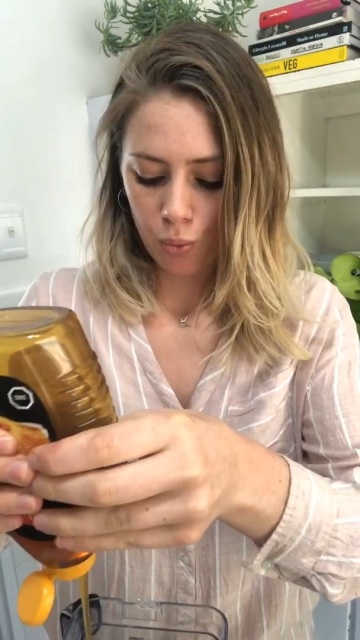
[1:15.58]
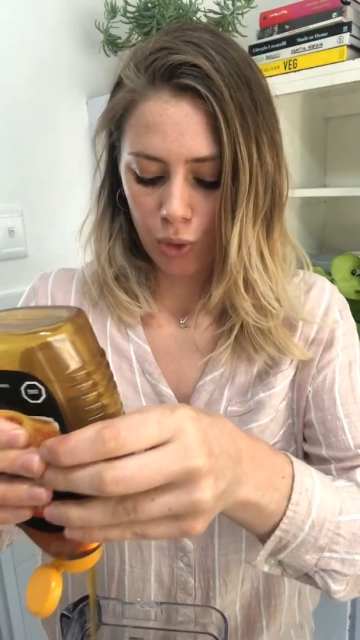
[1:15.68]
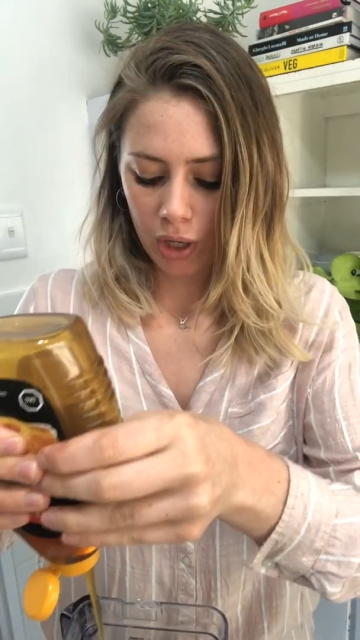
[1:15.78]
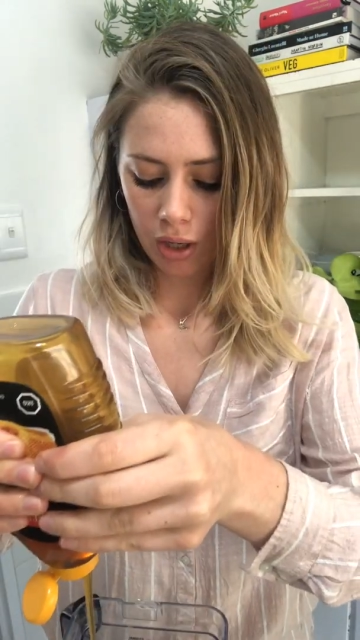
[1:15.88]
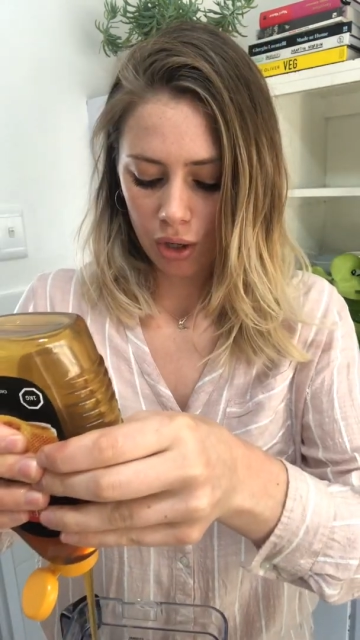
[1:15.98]
We're
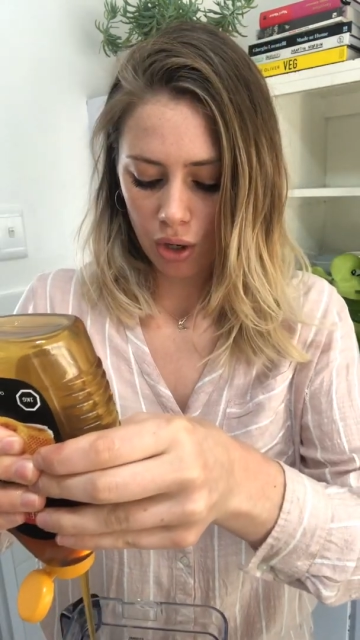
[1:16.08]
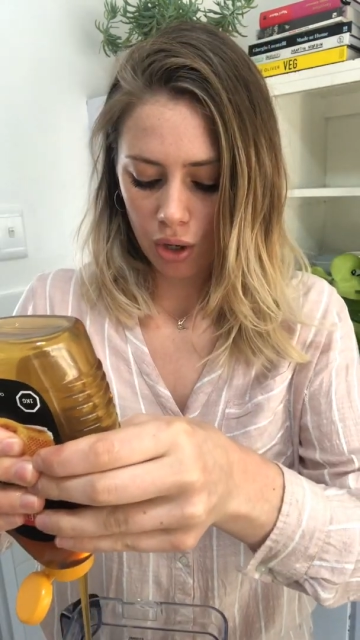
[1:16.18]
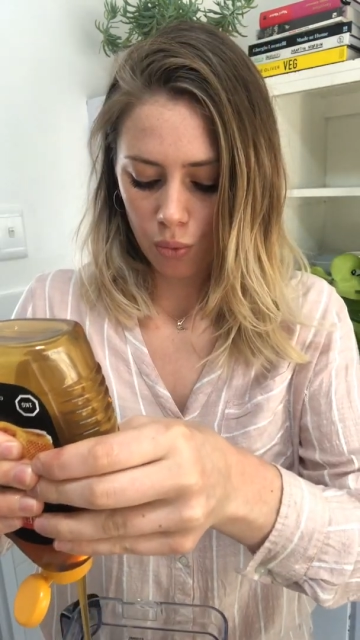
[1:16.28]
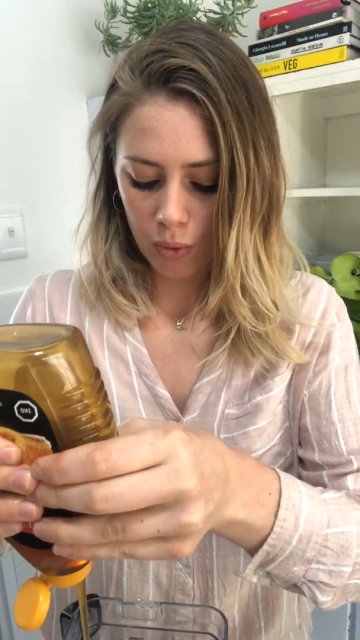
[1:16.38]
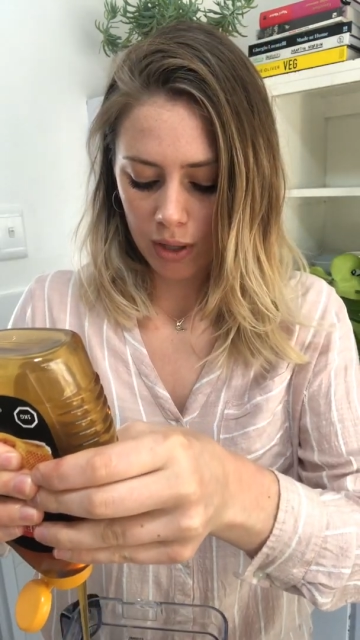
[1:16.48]
gonna go
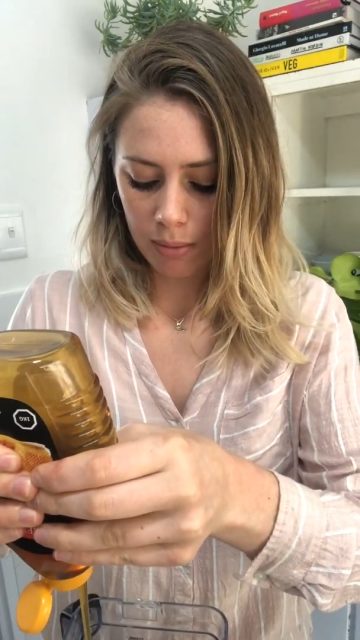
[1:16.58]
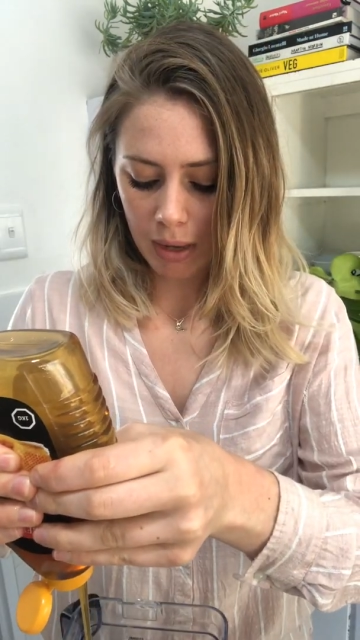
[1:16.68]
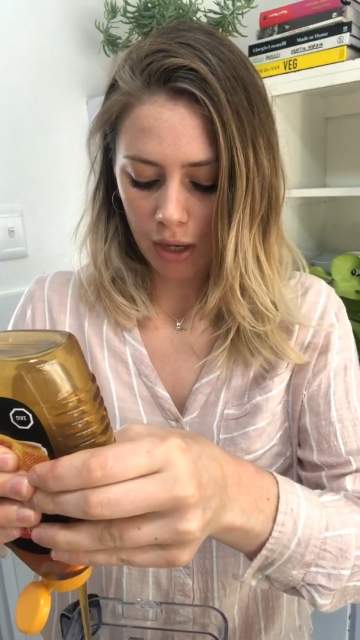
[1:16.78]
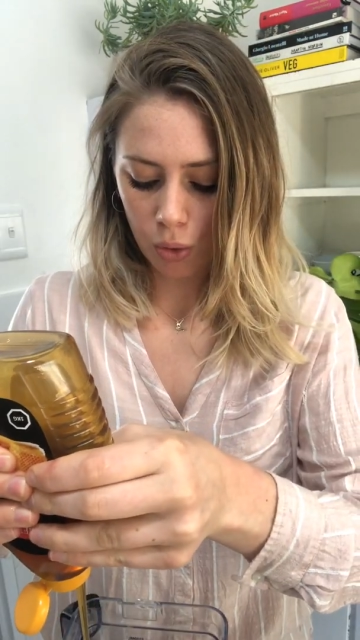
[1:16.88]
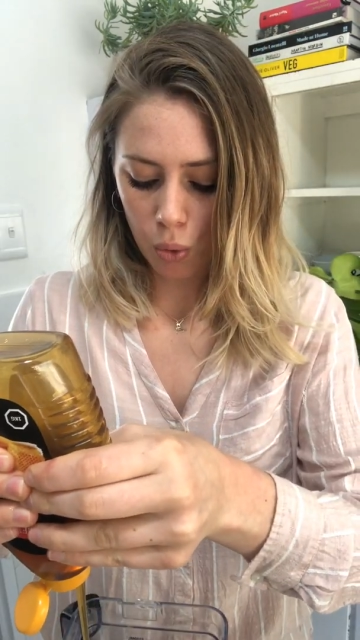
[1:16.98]
with
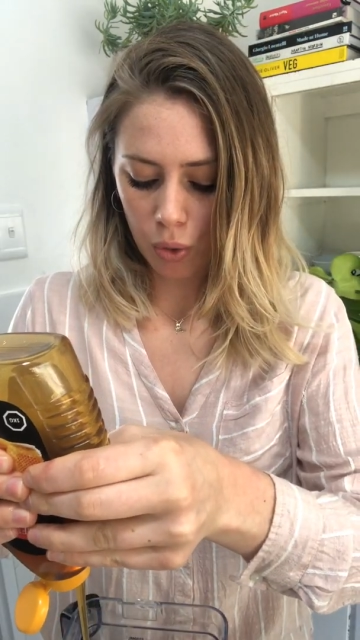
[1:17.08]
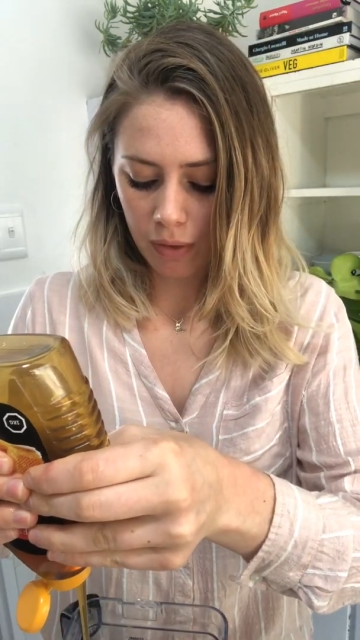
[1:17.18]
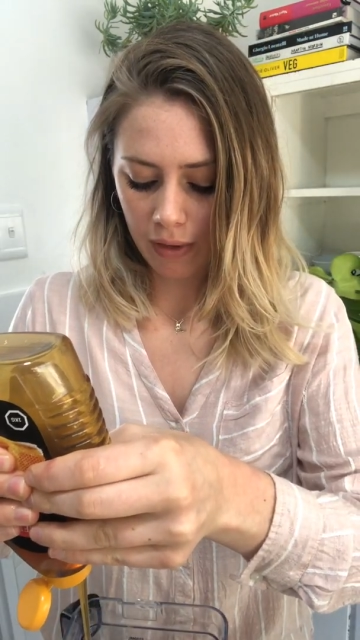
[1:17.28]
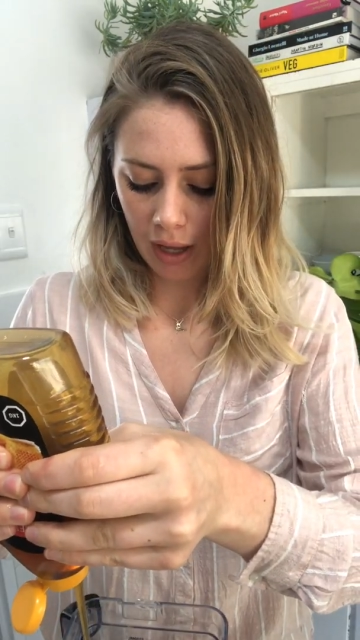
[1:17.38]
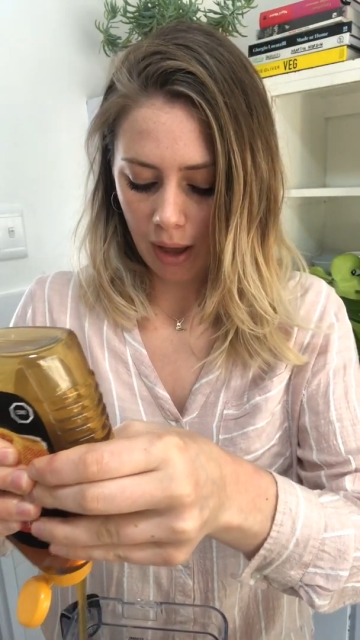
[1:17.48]
about
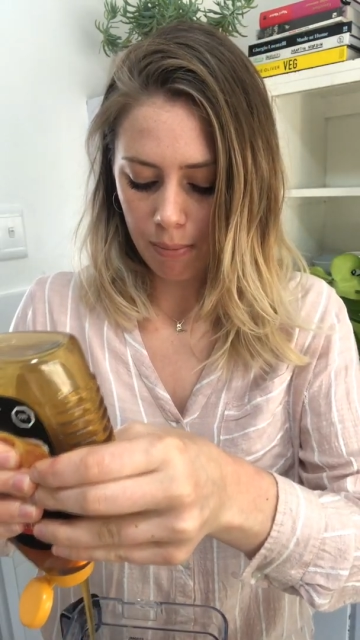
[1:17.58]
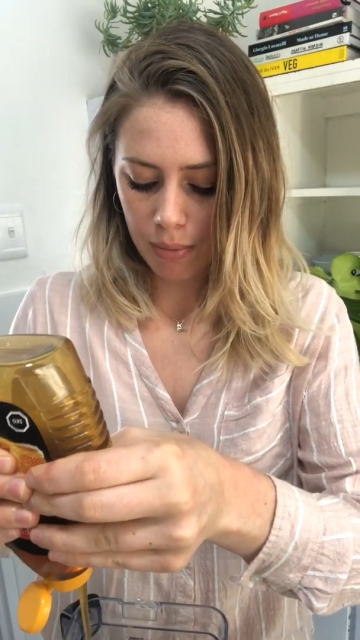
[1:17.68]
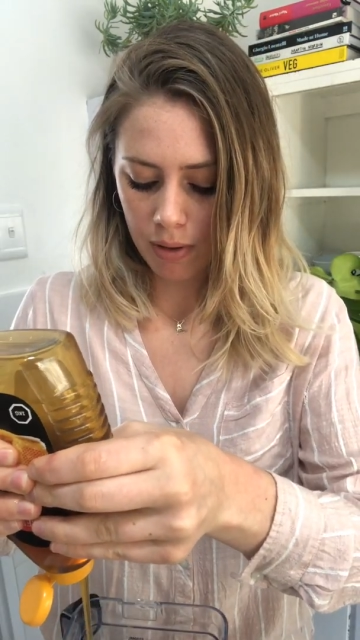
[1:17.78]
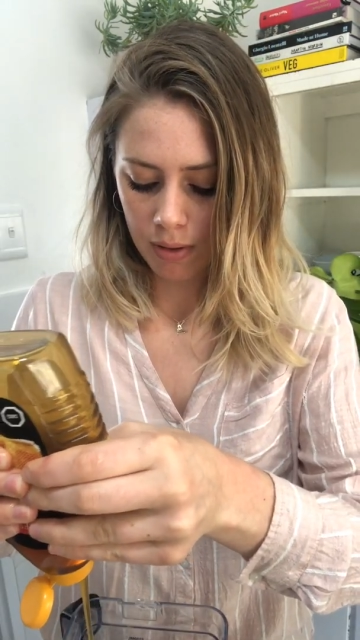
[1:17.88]
1/4 cup.